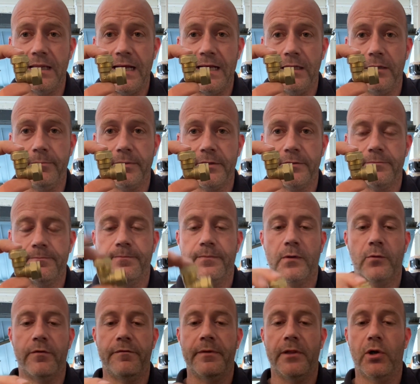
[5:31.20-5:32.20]
elbow.
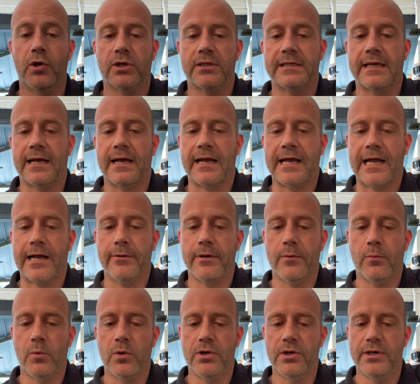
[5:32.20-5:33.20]
We've looked at how
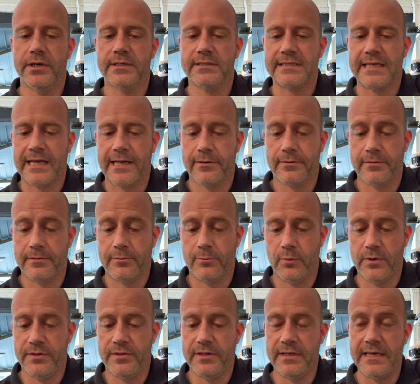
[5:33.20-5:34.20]
it works
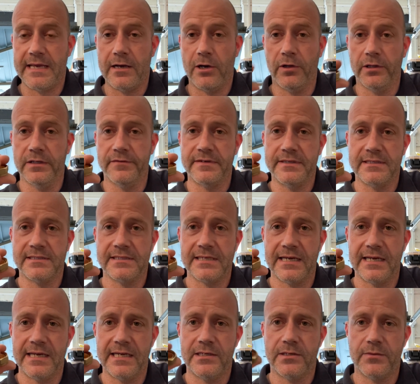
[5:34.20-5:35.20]
with the olive
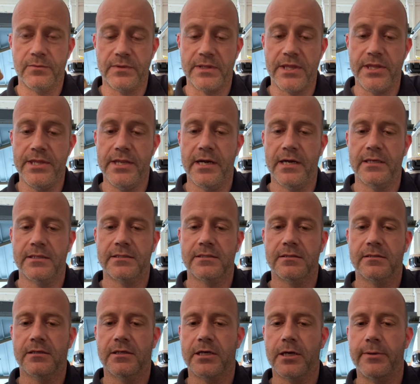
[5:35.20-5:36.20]
inside, with the nut
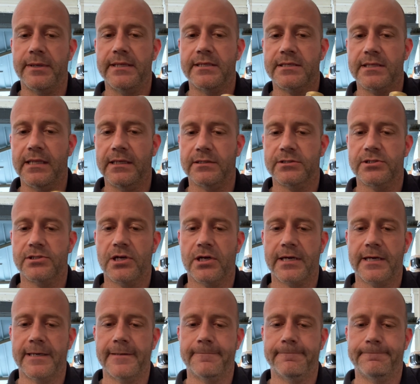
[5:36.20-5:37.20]
going into the little
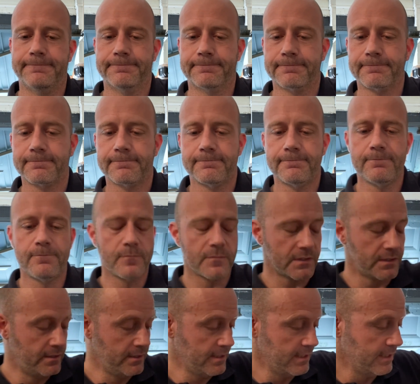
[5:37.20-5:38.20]
socket.
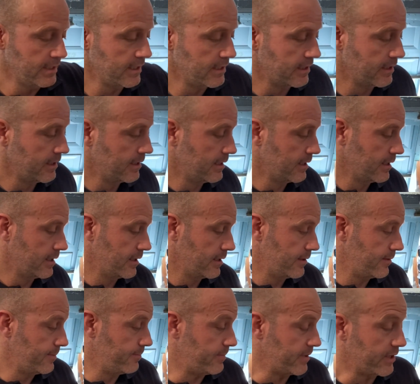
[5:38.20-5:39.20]
But
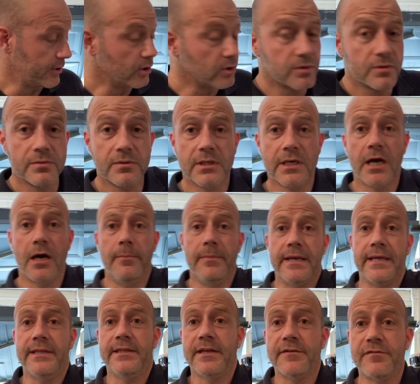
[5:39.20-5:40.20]
they all come
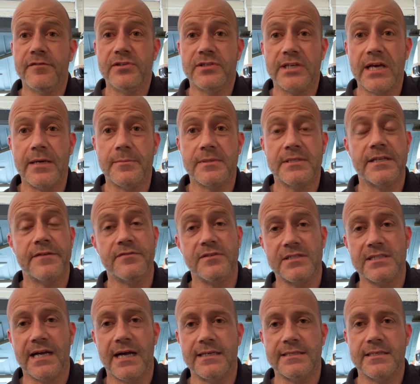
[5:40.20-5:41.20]
in different shapes, different
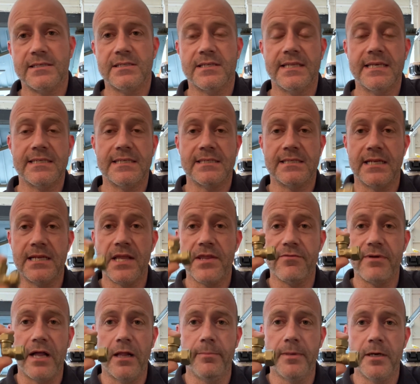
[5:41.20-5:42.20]
sizes. So this is another
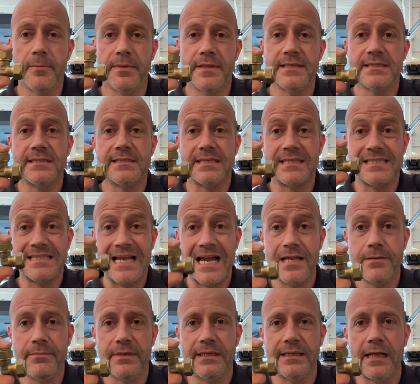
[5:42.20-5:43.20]
elbow, but this is a
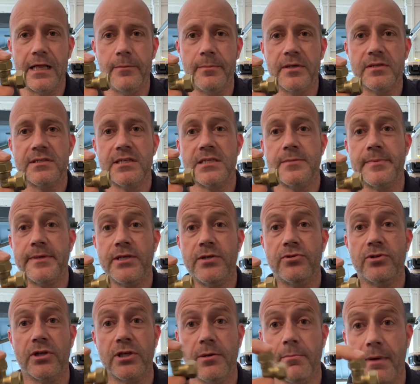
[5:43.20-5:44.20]
10mm elbow. So this will be
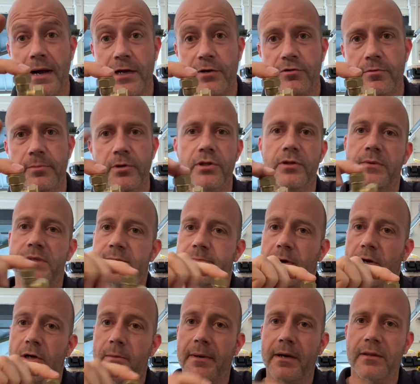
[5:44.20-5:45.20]
used on your microboard that we
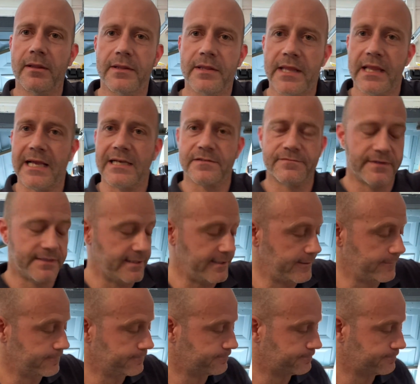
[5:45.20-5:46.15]
spoke about in the last video.